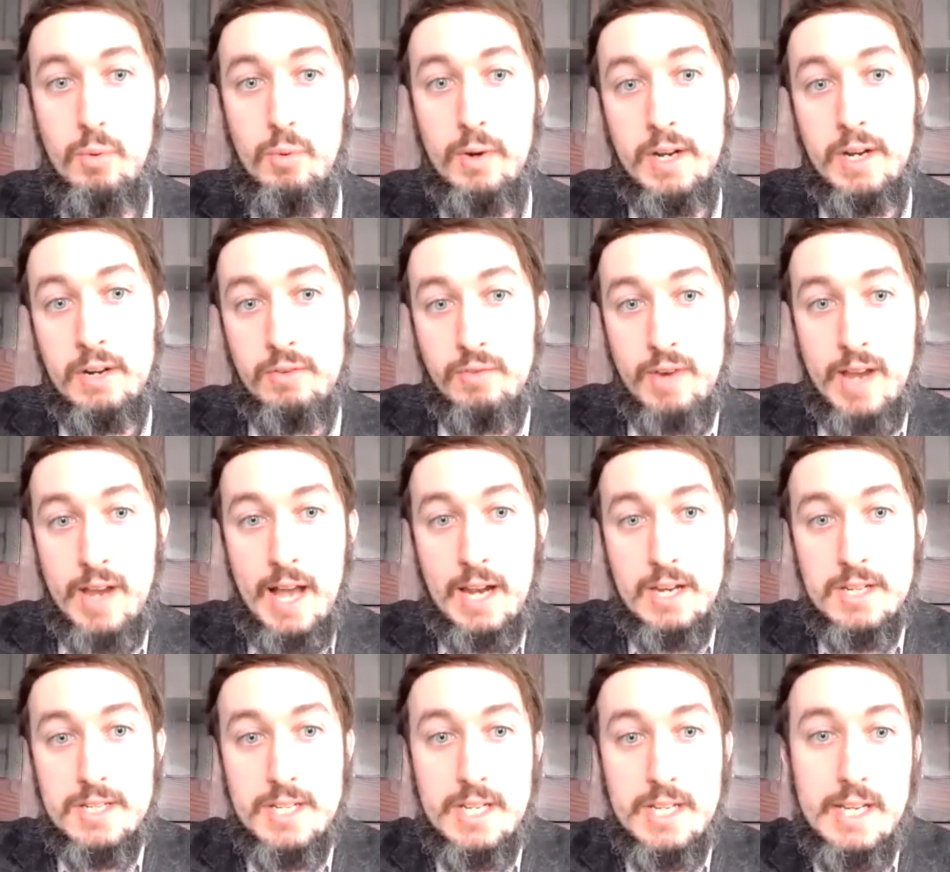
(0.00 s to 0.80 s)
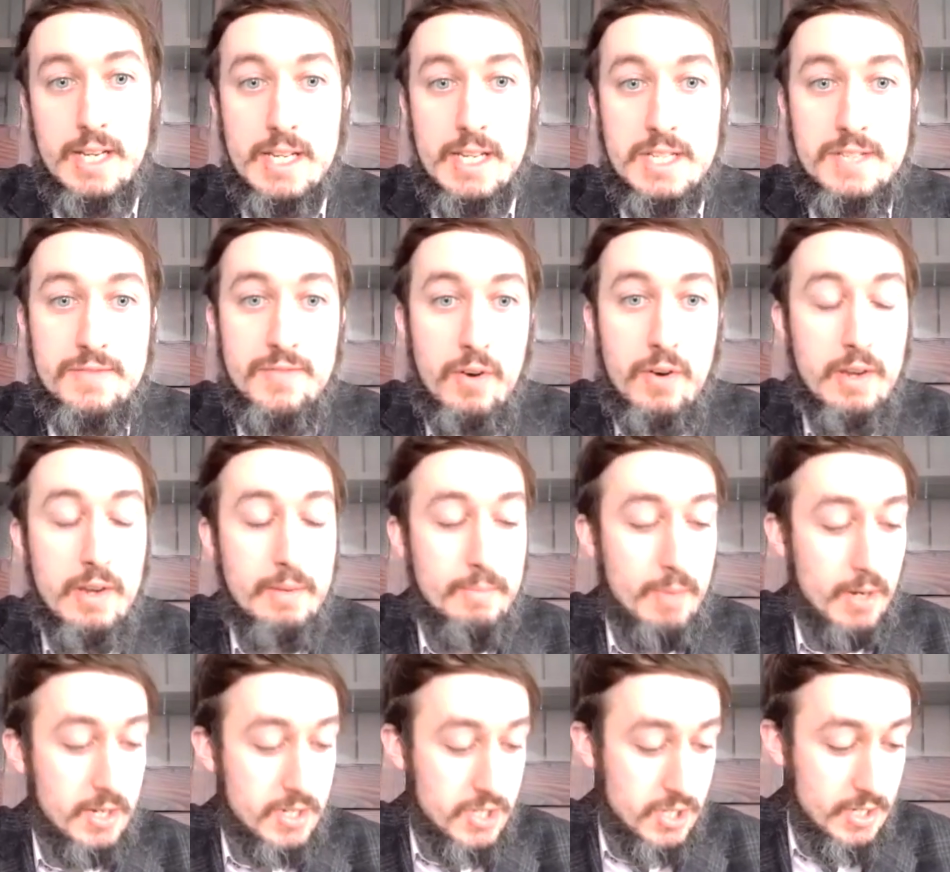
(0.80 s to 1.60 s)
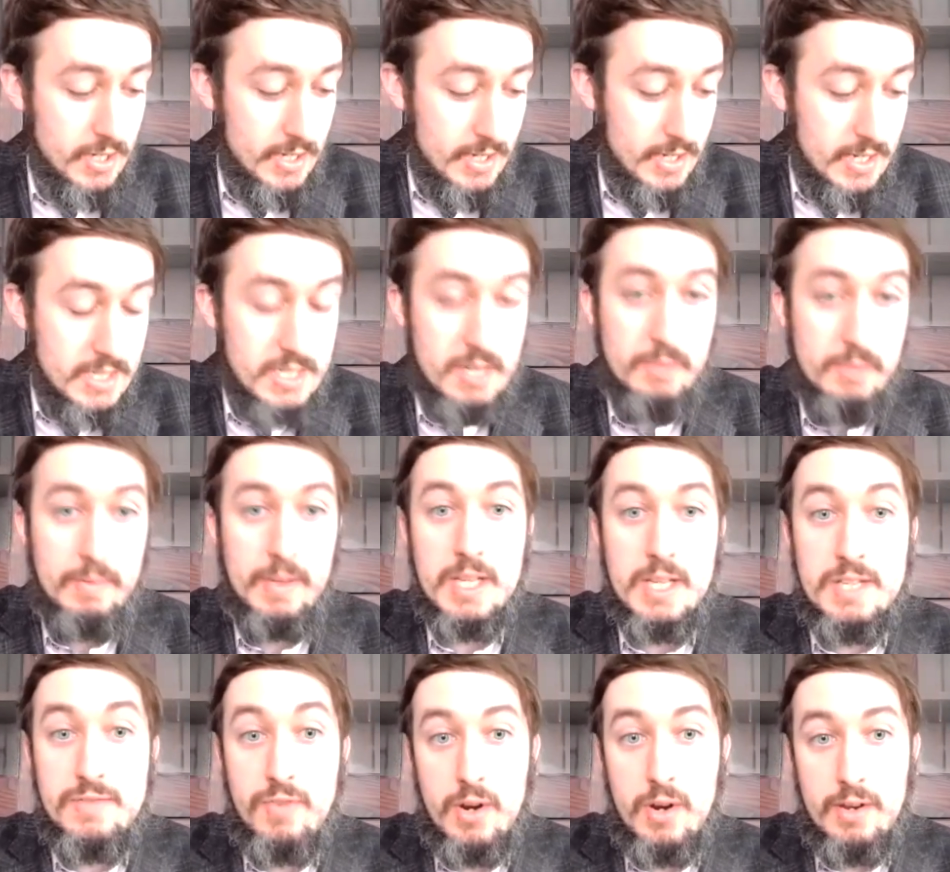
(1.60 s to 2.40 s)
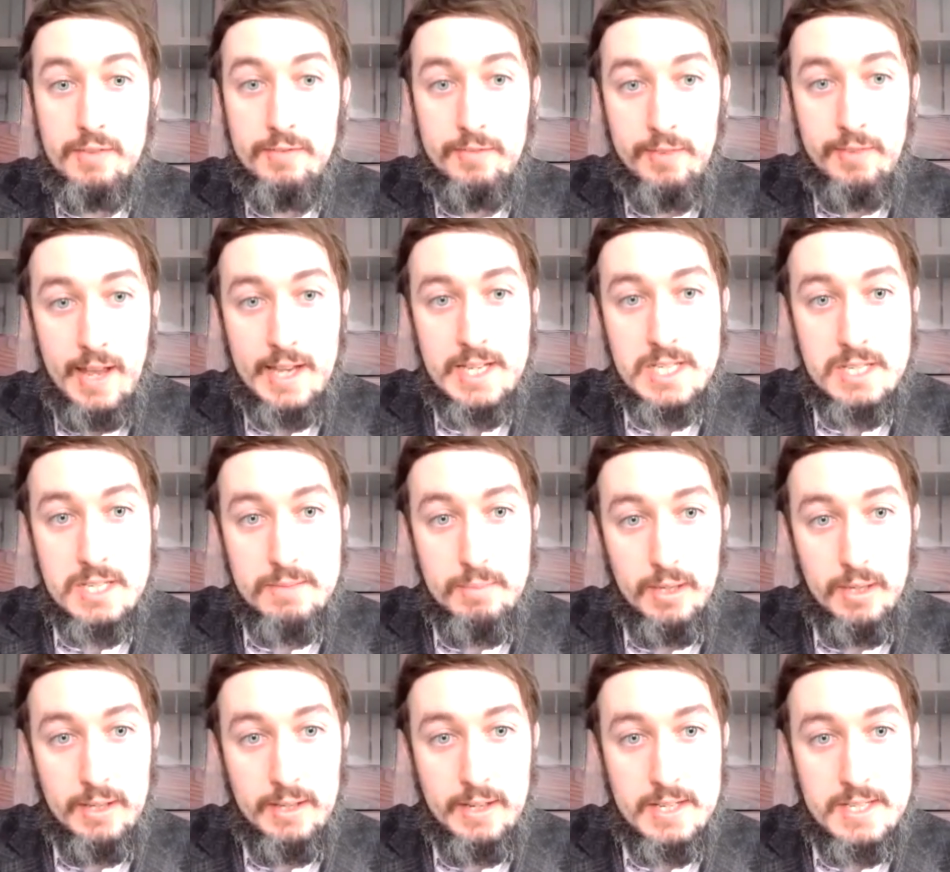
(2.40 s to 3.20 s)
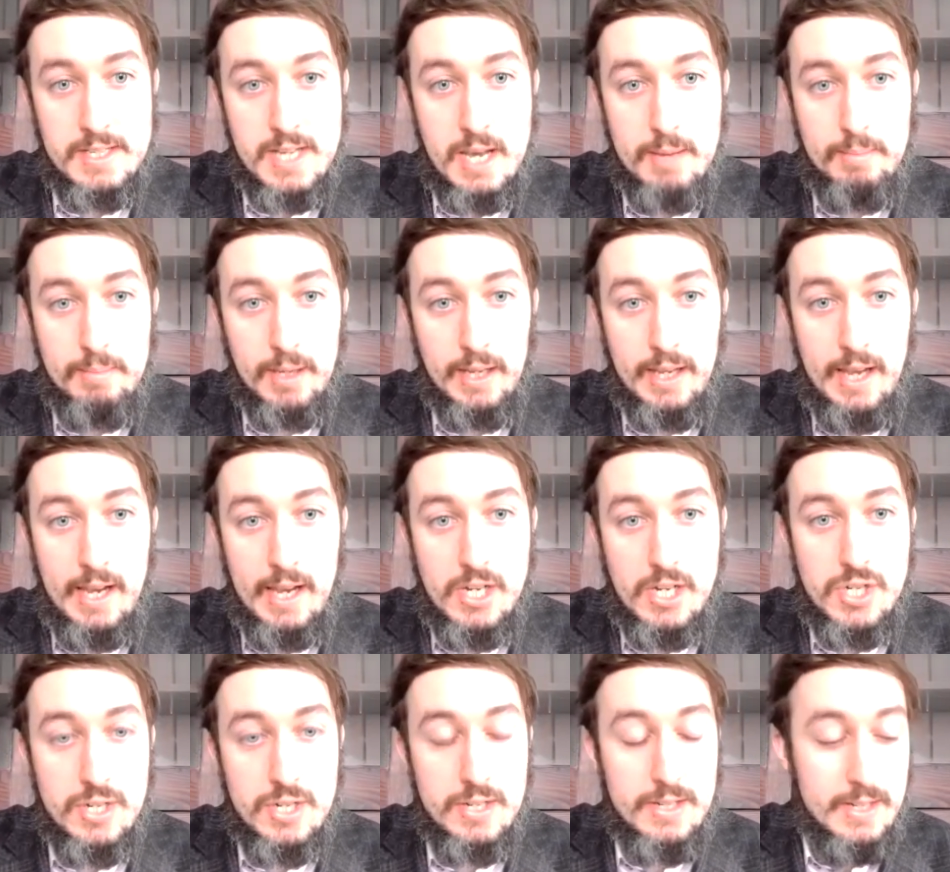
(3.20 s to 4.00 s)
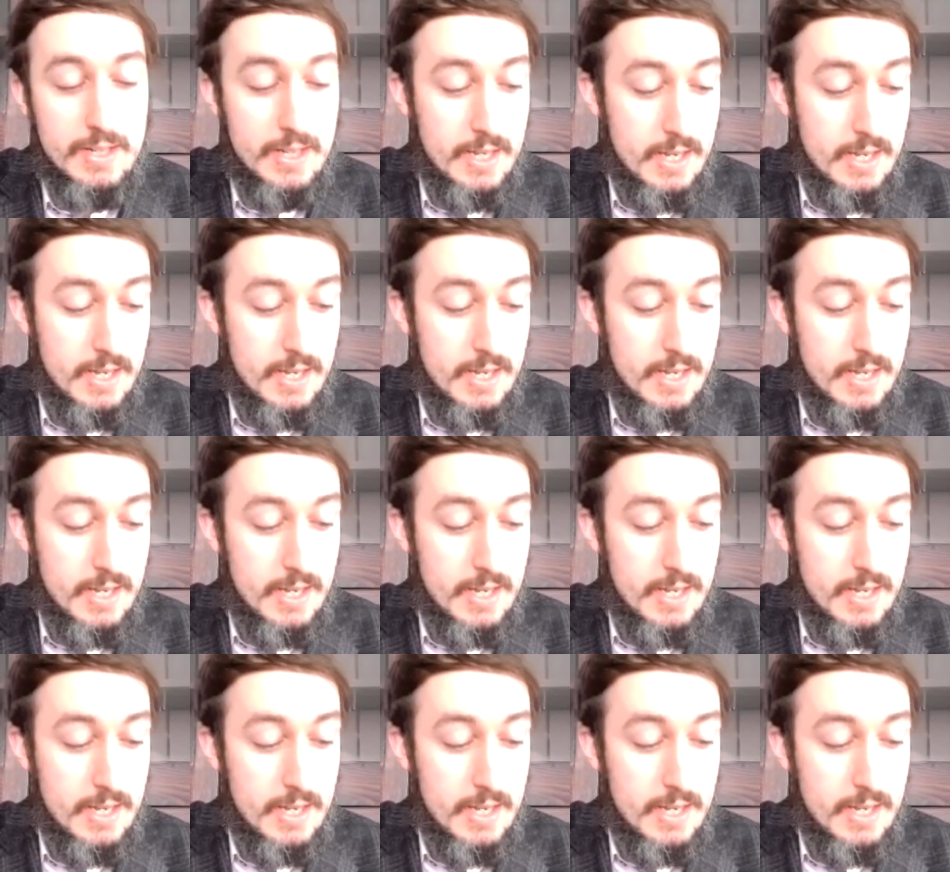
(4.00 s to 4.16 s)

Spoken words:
when in reality, it's very much something that's very flexible in its application.